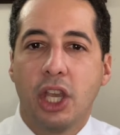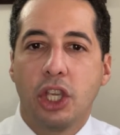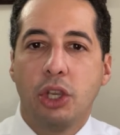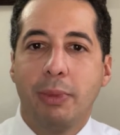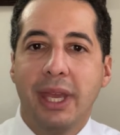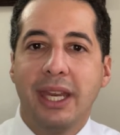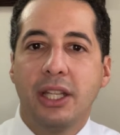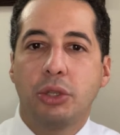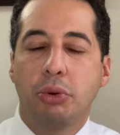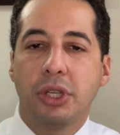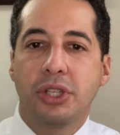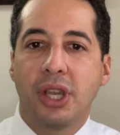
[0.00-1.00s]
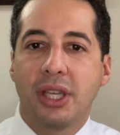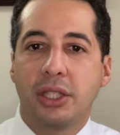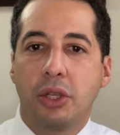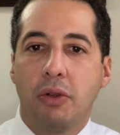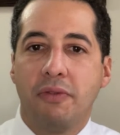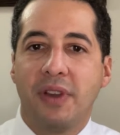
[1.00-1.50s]
you may need to adjust
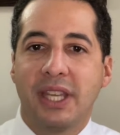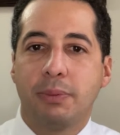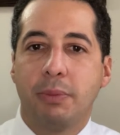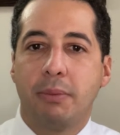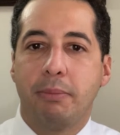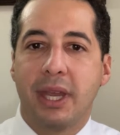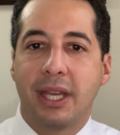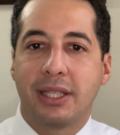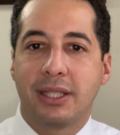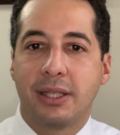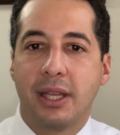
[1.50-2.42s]
your investment mix.